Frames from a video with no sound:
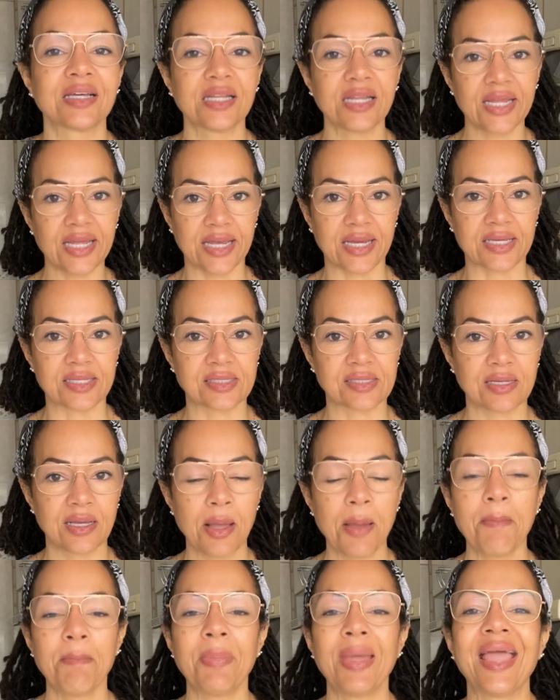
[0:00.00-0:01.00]
clicks,
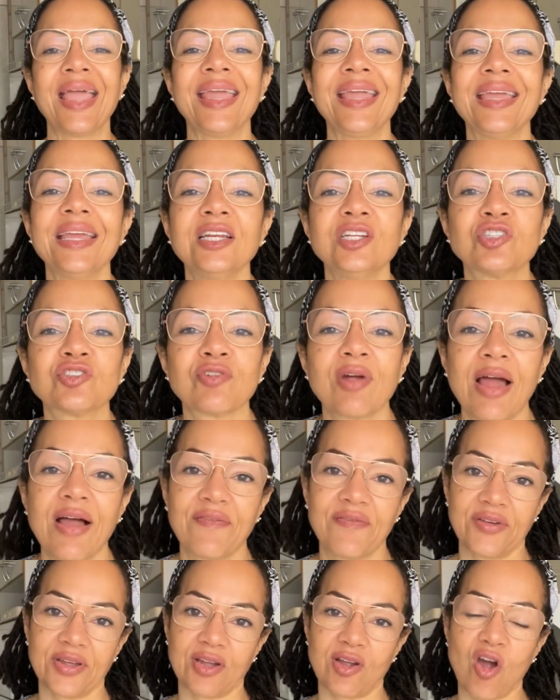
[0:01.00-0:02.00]
paid
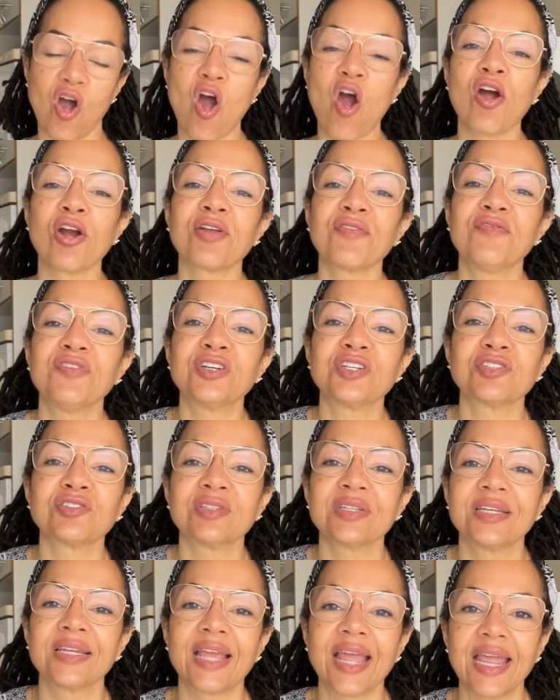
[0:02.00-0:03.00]
traffic,
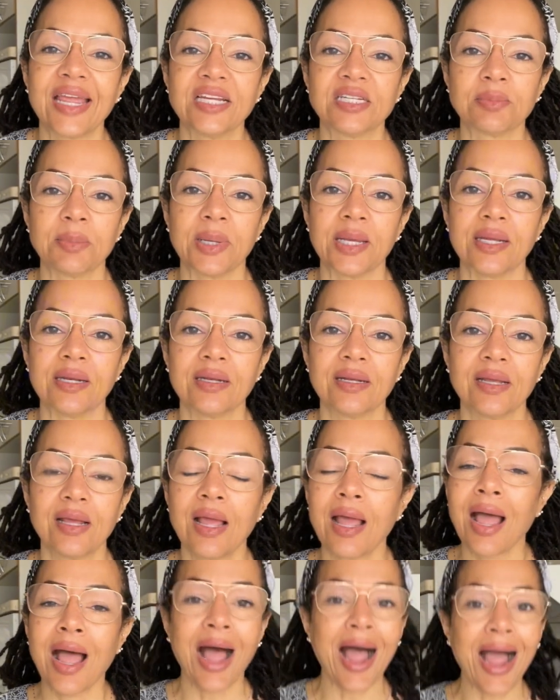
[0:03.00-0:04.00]
artificial engagement.
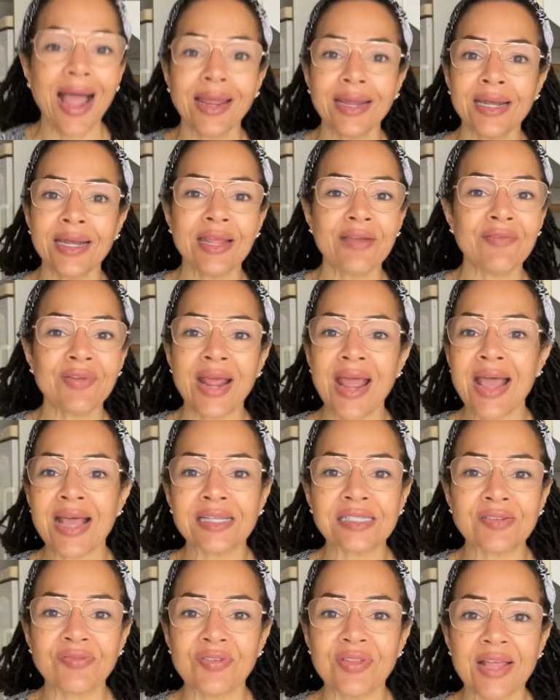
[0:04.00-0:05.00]
I didn't even
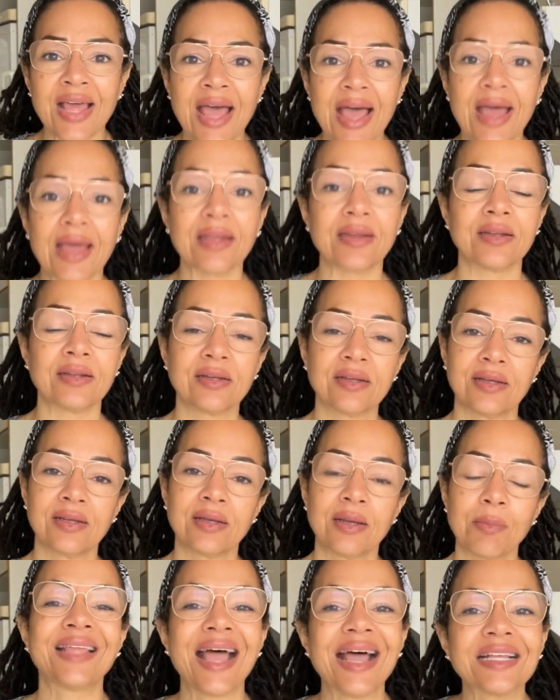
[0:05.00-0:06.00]
ask for that.
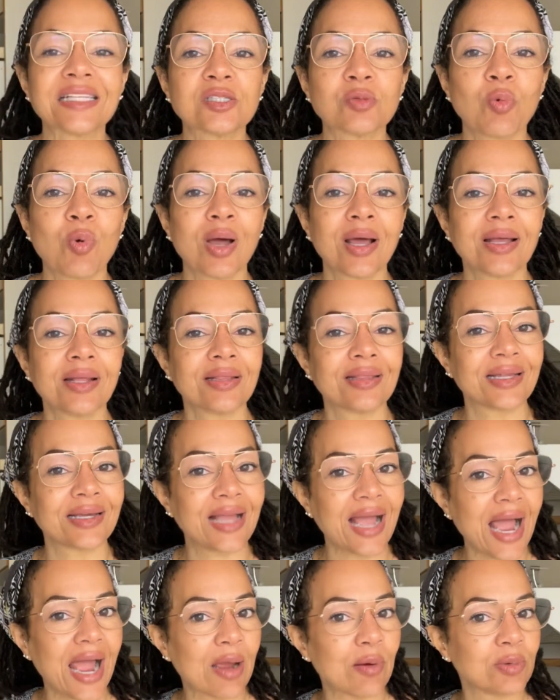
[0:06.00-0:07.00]
That's what the
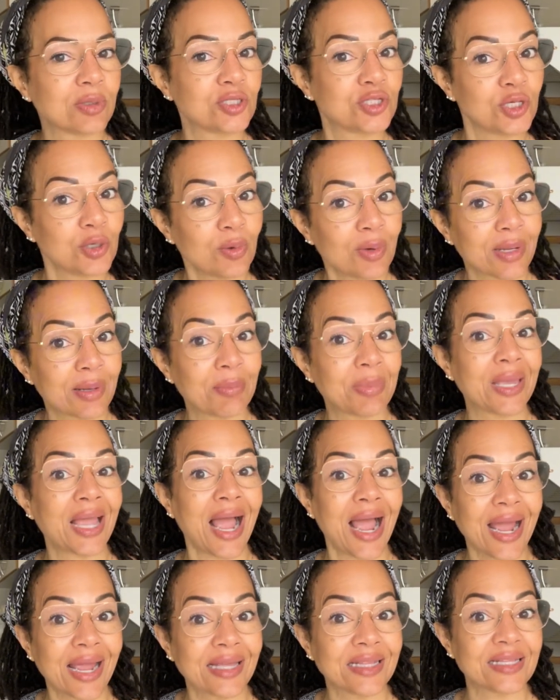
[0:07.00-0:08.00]
guy was doing
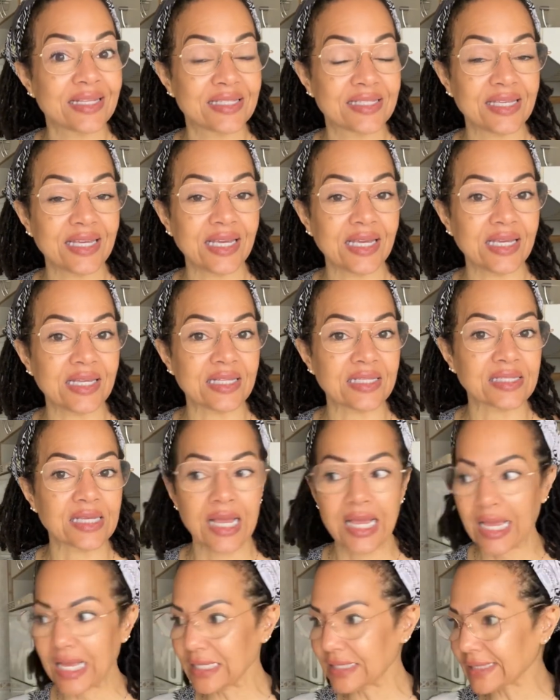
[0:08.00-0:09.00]
behind the scenes.
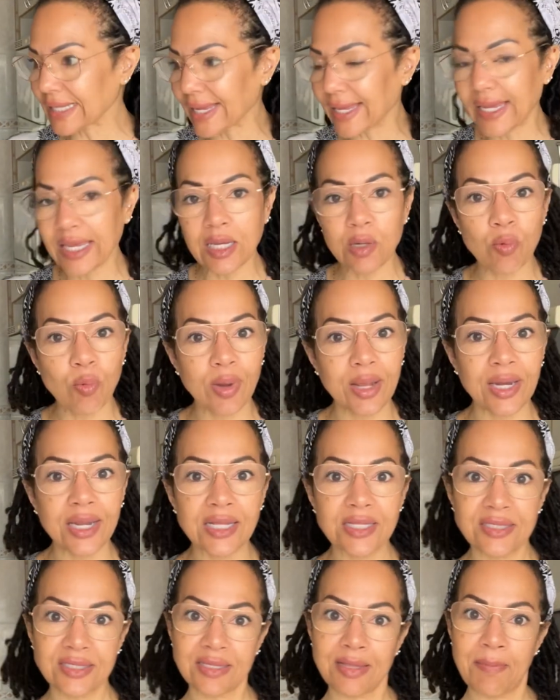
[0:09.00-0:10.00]
It's like he went
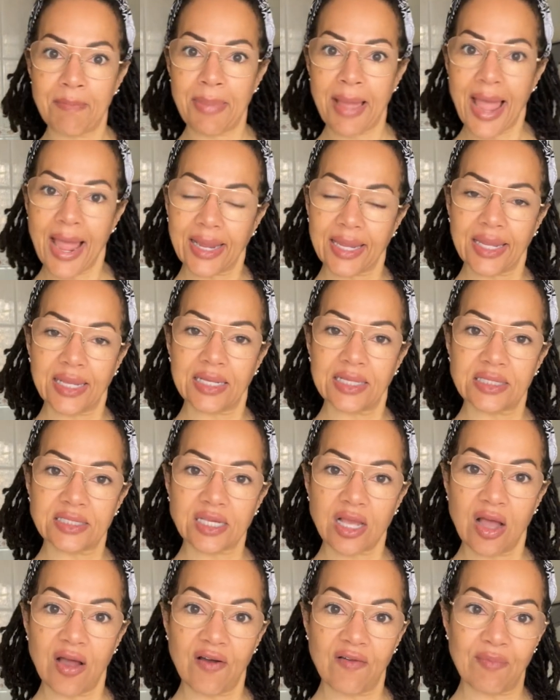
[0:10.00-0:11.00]
into the back
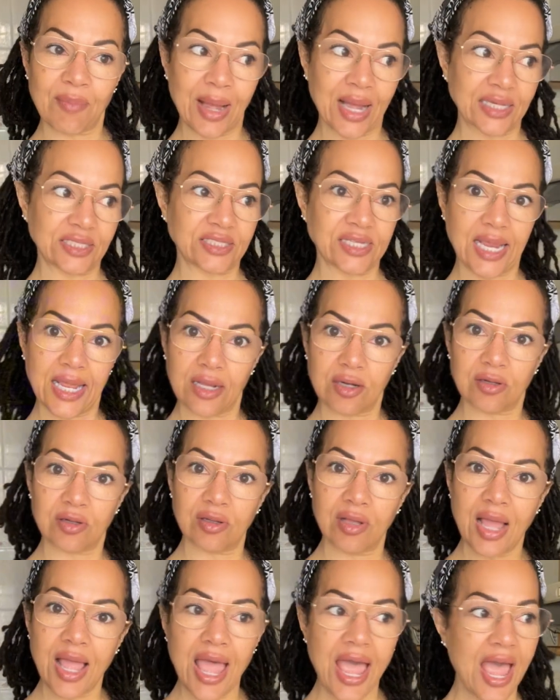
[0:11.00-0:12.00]
end of my
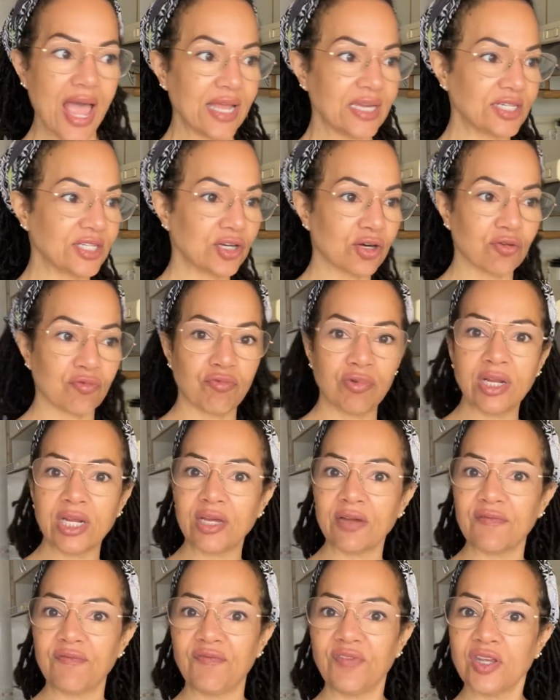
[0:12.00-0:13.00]
channel and did a
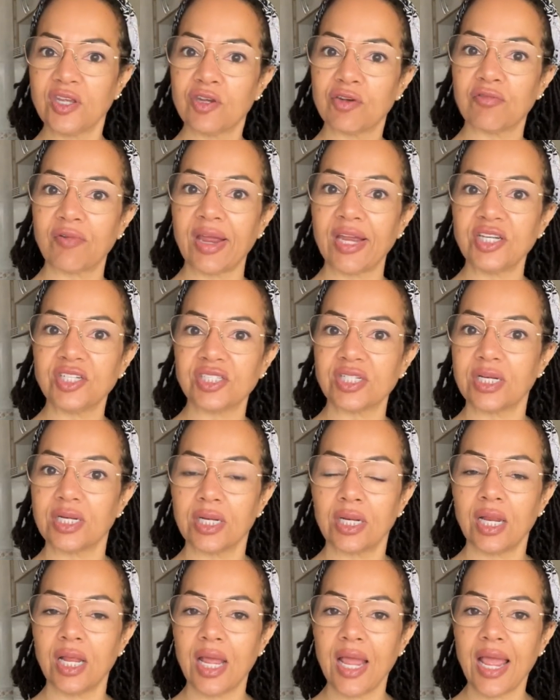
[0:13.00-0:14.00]
reconfiguration